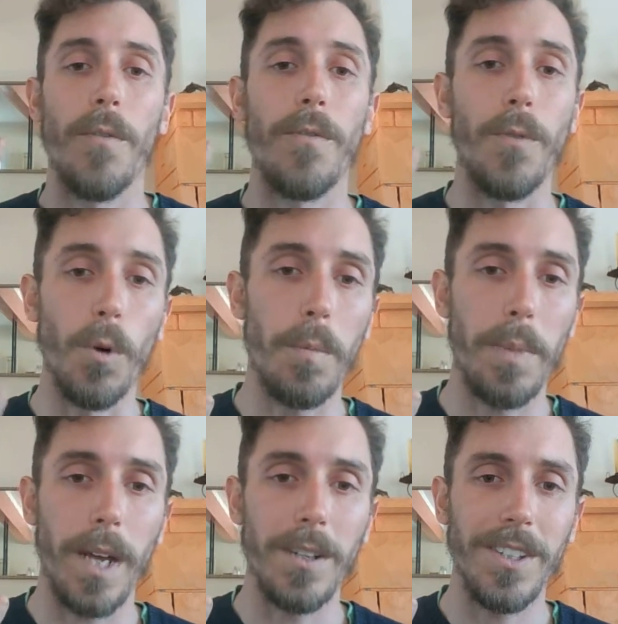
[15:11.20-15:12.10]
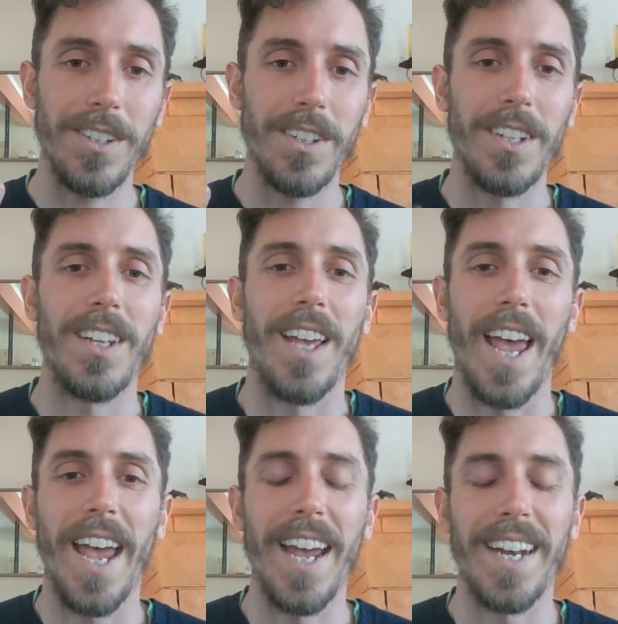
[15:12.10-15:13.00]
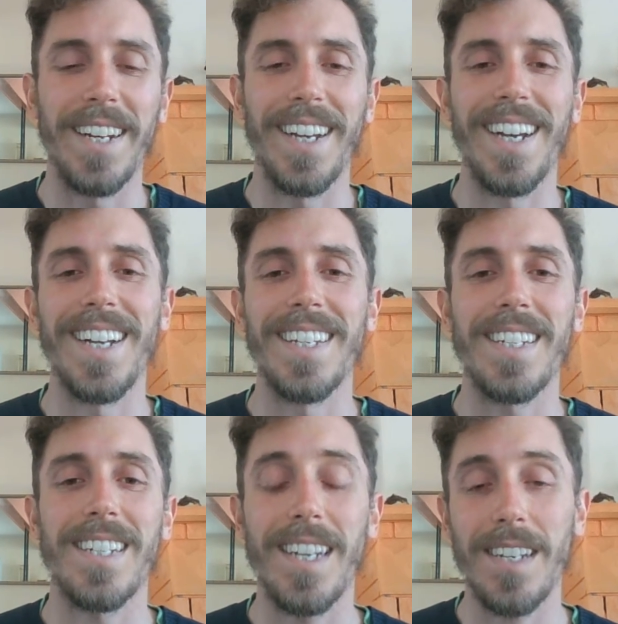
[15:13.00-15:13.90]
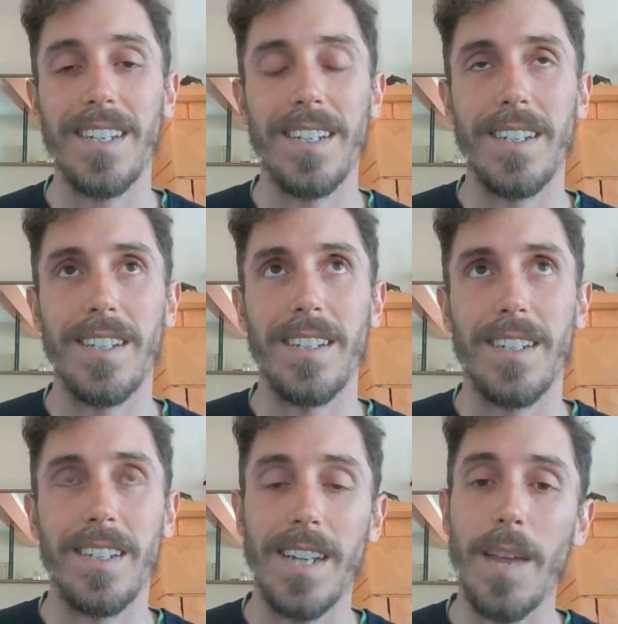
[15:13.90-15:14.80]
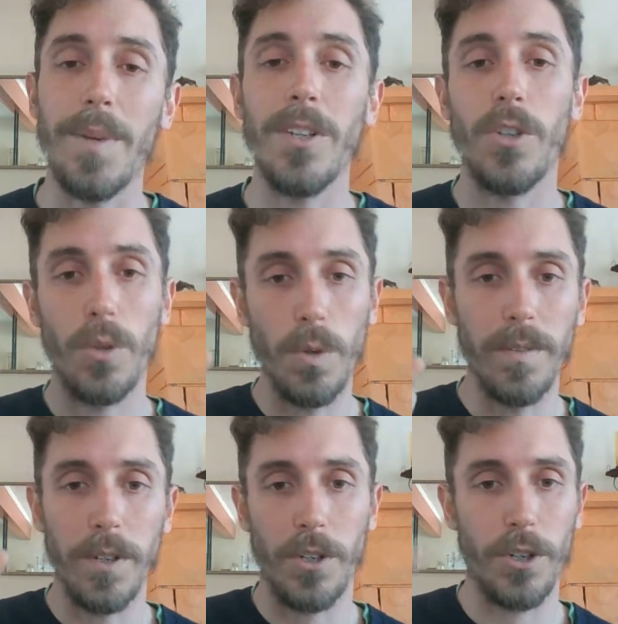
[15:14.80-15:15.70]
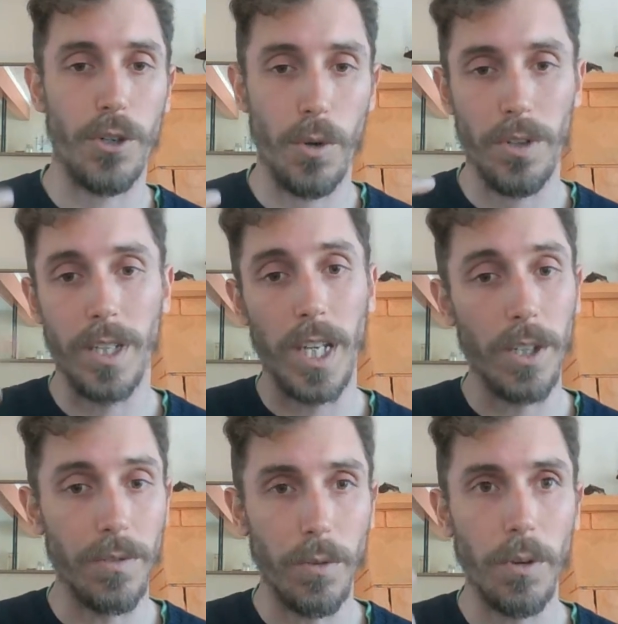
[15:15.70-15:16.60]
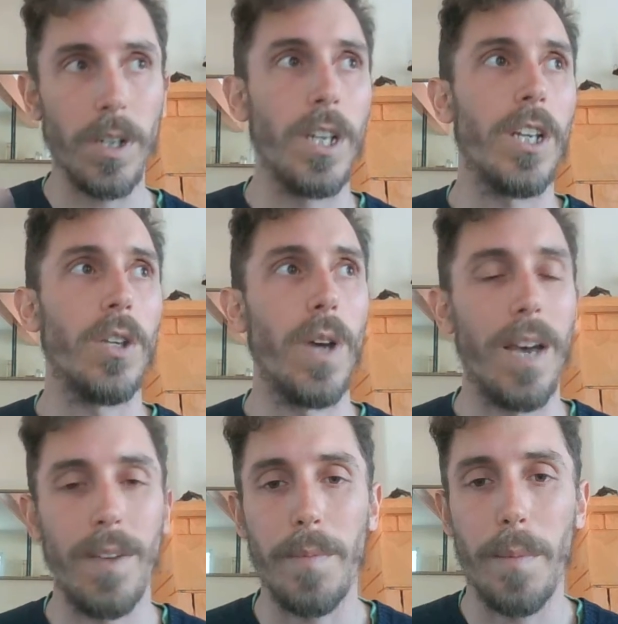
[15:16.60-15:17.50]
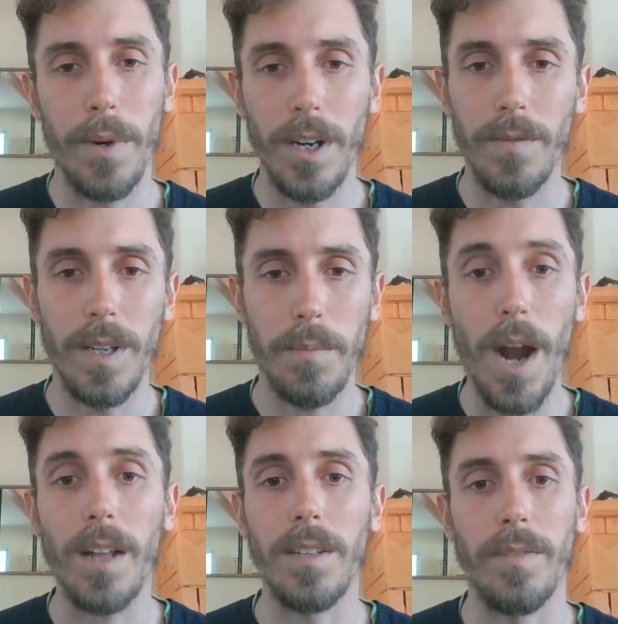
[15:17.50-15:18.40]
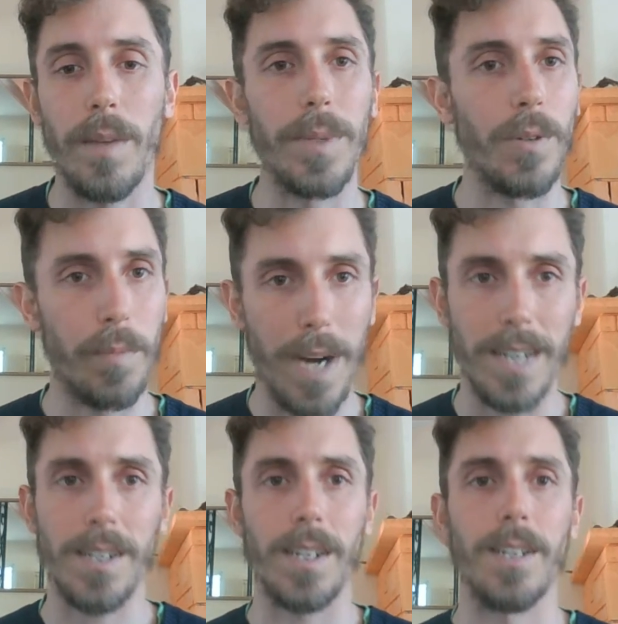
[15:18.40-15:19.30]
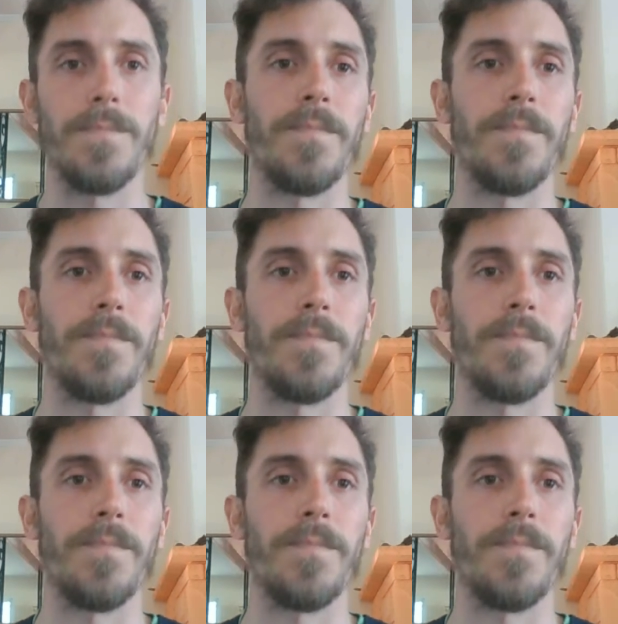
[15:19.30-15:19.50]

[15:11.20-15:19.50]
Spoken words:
4 petals and 6 stamen, 2 of which are shorter than the other 4, you have a member of the broccoli family, or Brassica.